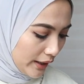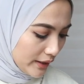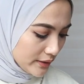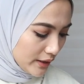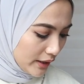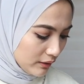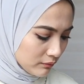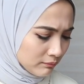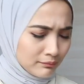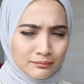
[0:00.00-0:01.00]
And then
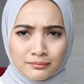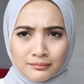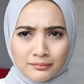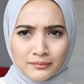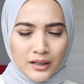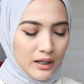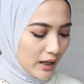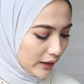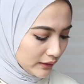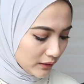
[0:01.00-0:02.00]

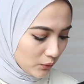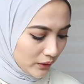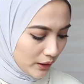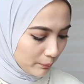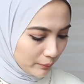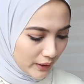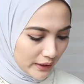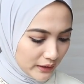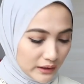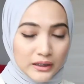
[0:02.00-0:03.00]
I tak tahu
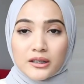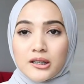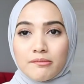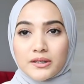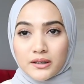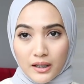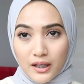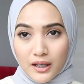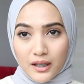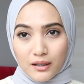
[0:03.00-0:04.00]
kenapa ada 3
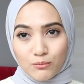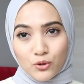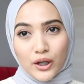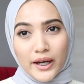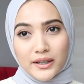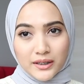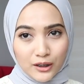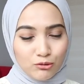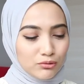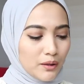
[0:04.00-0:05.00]
lipstick. Mula I ada
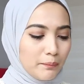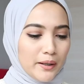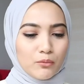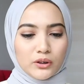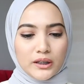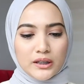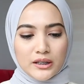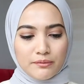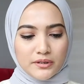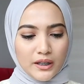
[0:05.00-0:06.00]
1 tapi I bawa 3
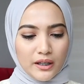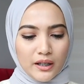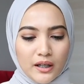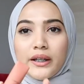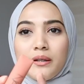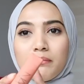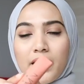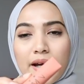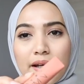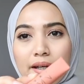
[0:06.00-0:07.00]
lipstick. Yang ni
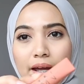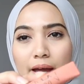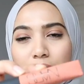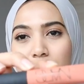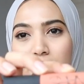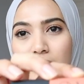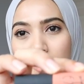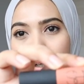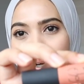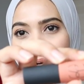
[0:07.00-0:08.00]
my
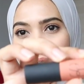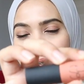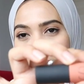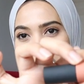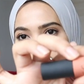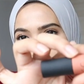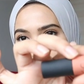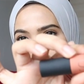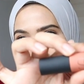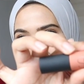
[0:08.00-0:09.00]
everyday colour lipstick
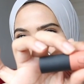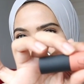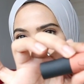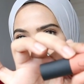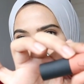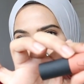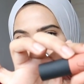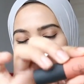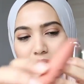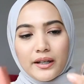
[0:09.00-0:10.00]
lah.
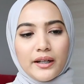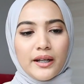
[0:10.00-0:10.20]
Alright.